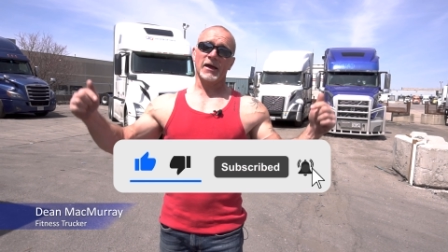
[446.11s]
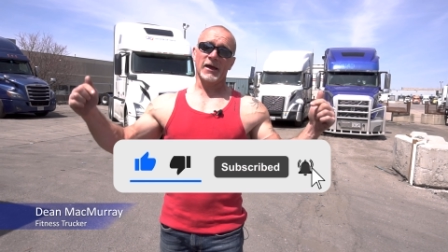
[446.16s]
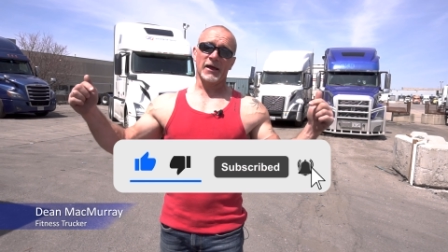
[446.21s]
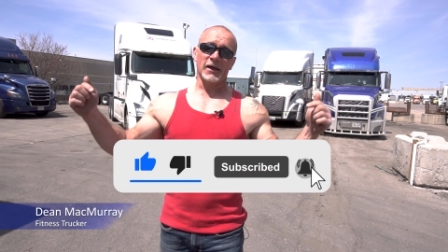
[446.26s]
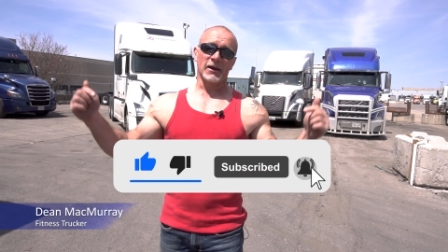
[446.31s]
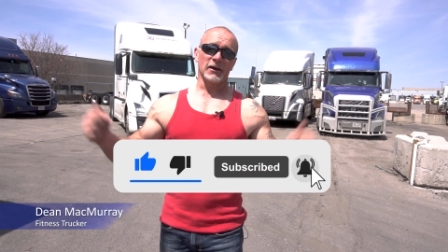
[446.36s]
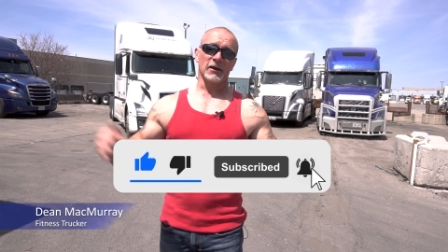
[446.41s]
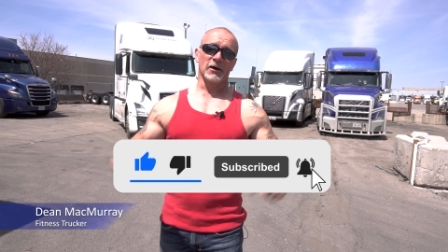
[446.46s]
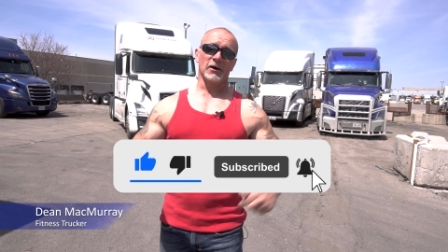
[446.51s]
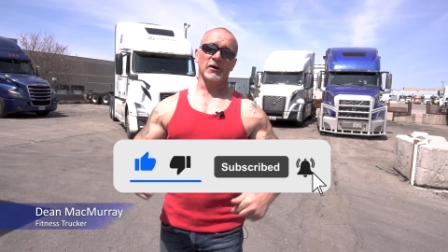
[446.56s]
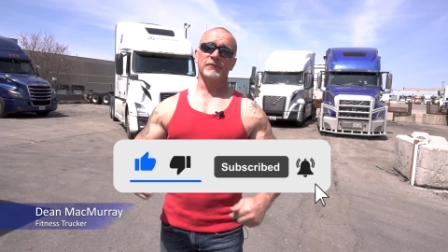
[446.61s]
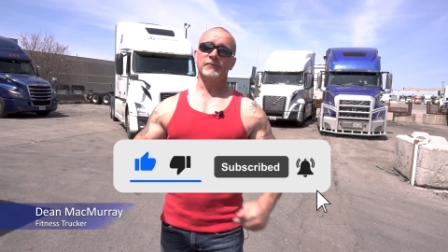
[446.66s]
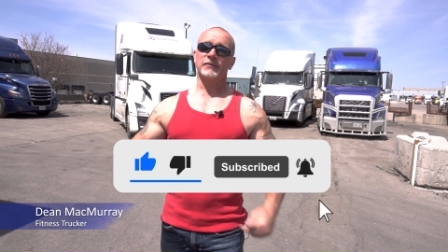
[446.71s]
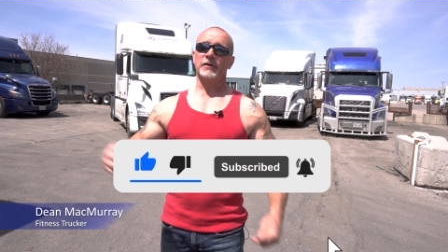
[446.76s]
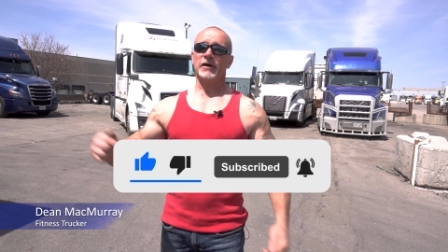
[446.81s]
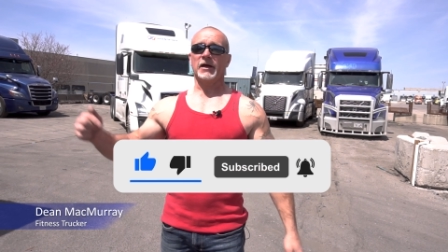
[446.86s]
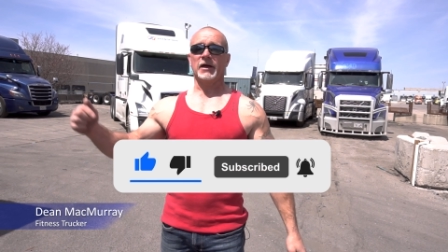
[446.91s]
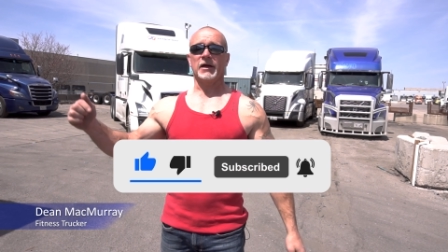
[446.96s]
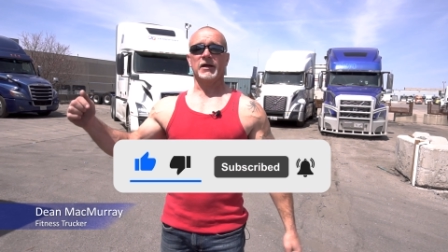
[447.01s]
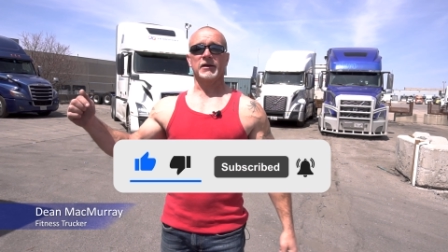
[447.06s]
and love
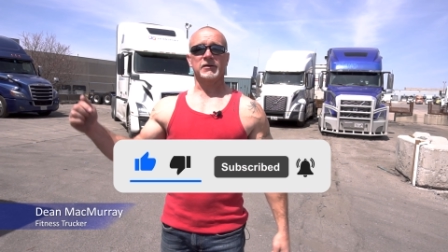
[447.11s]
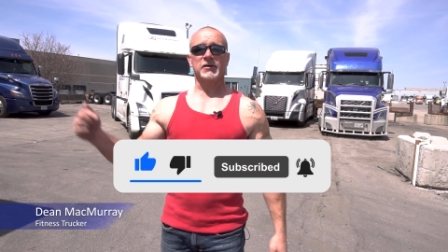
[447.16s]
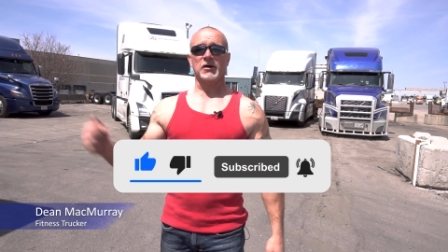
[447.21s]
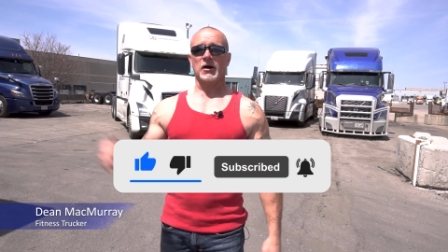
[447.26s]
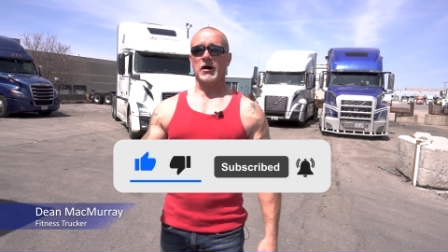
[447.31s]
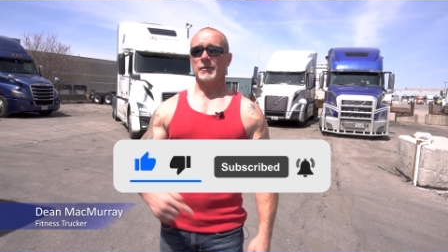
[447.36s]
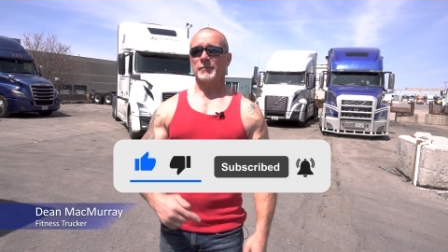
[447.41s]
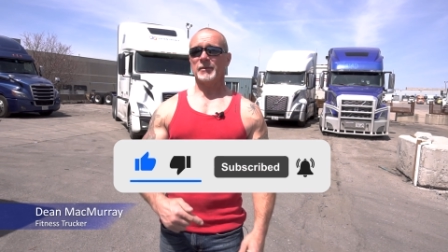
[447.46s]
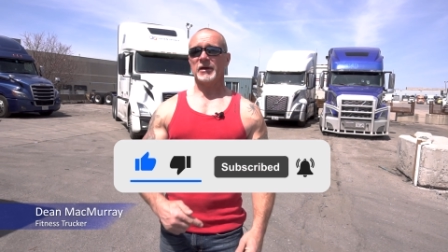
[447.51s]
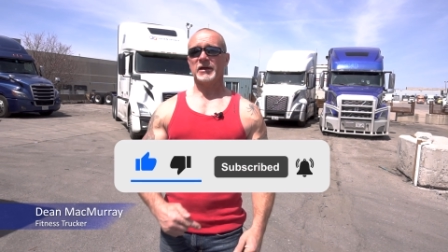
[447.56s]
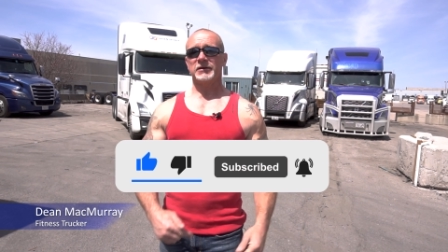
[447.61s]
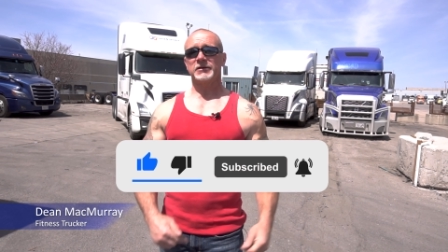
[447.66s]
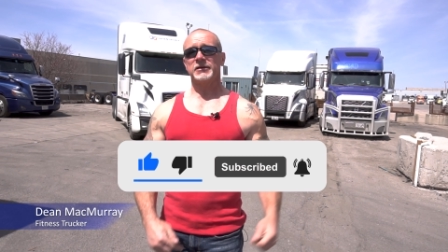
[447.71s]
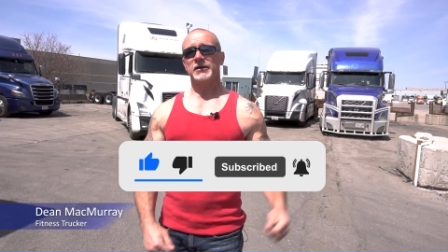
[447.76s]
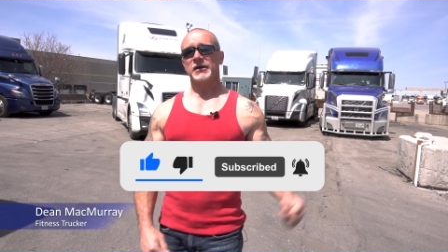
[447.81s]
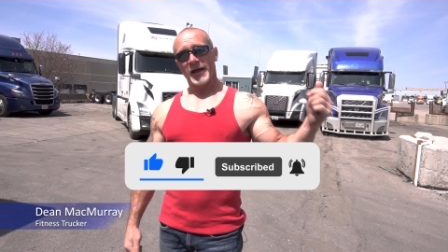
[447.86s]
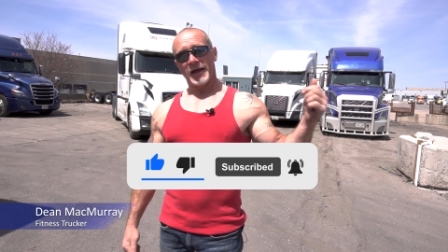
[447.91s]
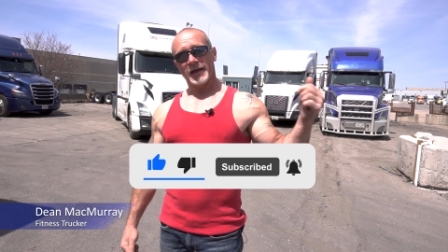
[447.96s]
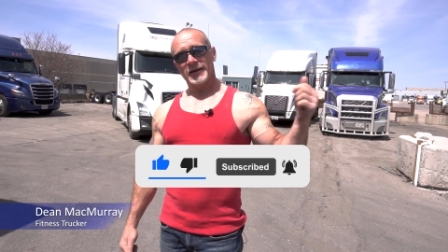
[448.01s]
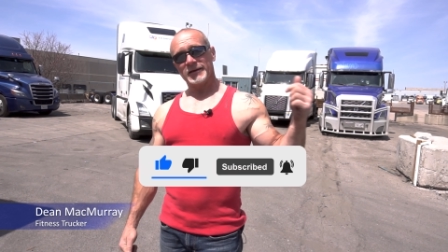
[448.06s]
and comment
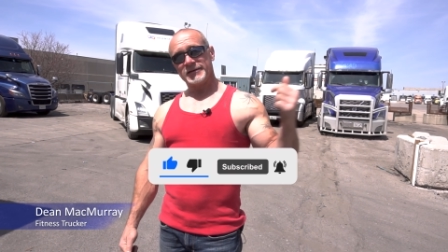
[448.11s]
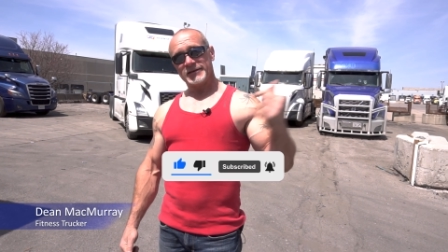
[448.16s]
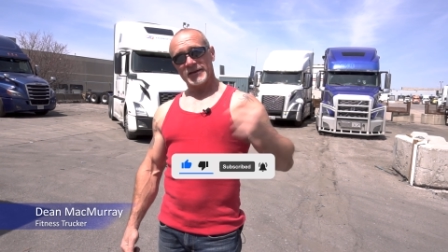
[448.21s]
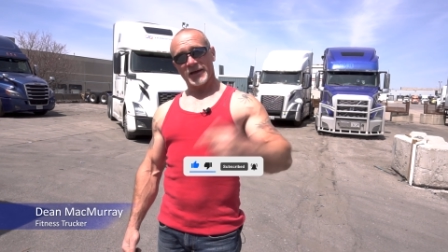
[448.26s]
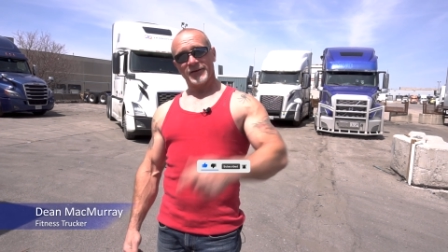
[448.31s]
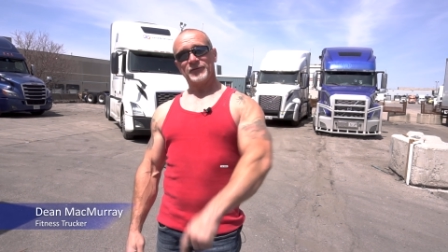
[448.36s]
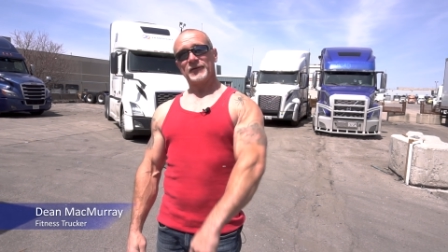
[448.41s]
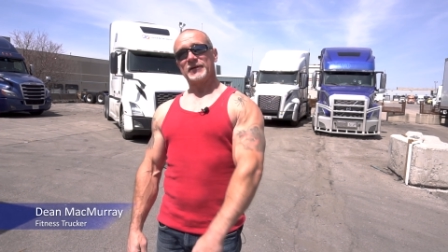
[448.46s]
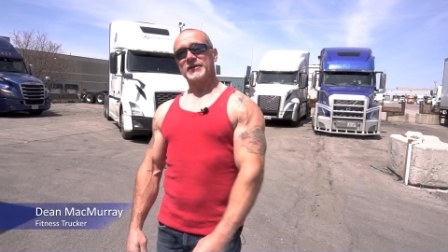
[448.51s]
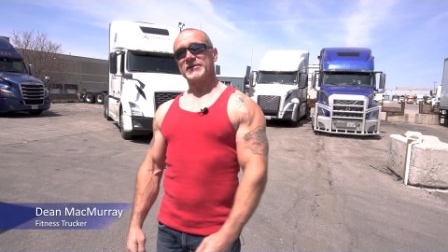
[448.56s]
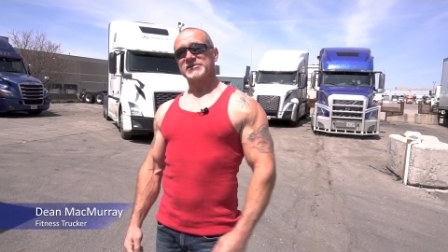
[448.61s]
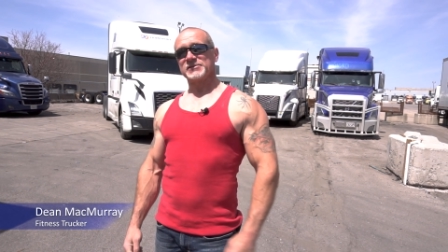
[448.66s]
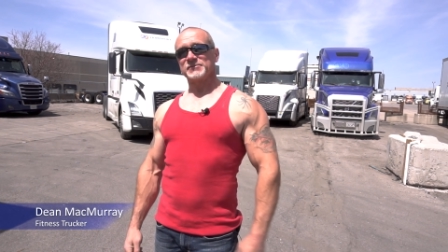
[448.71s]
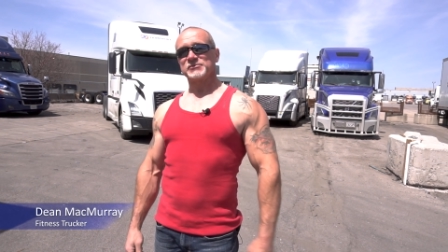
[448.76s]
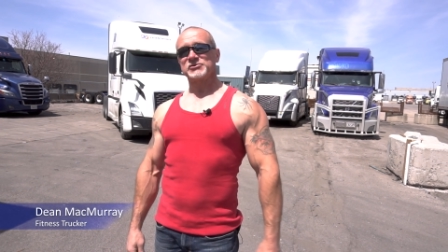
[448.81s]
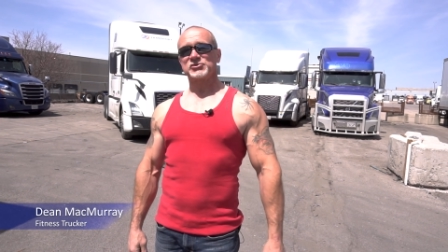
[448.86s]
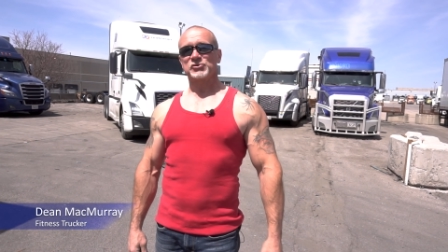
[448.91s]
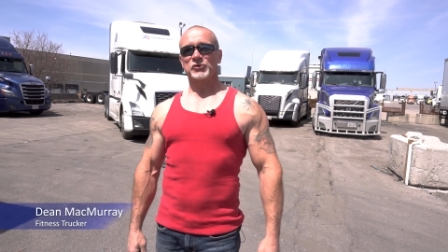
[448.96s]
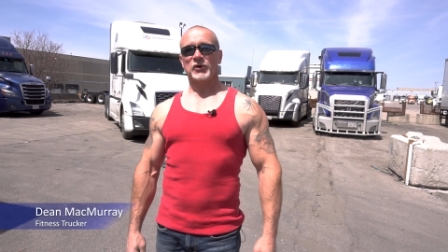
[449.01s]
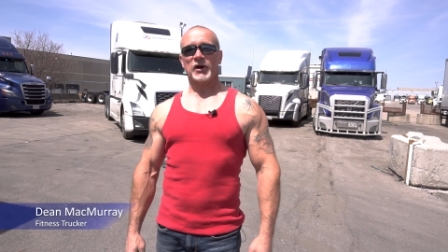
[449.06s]
and definitely
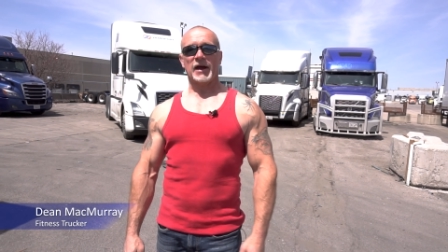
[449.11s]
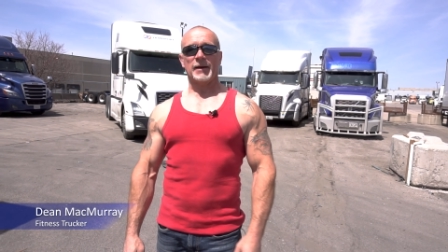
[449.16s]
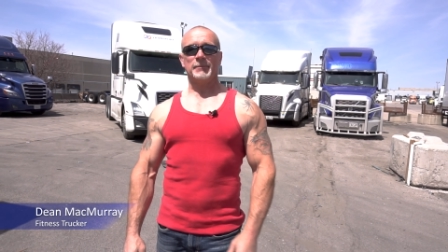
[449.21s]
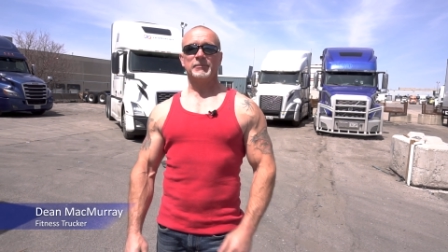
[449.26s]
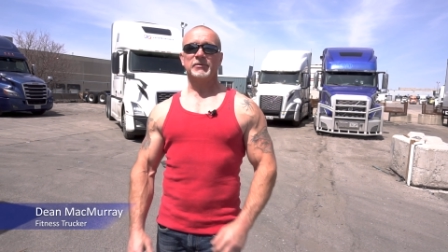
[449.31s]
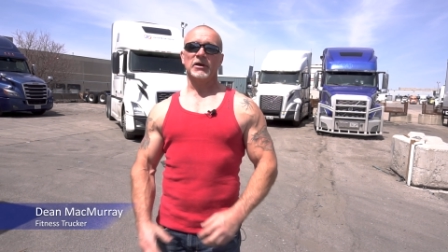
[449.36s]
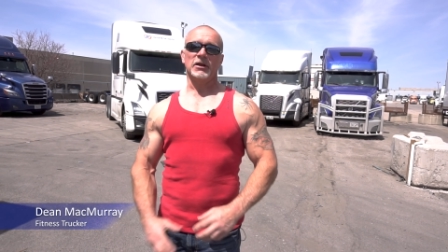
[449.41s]
subscribe.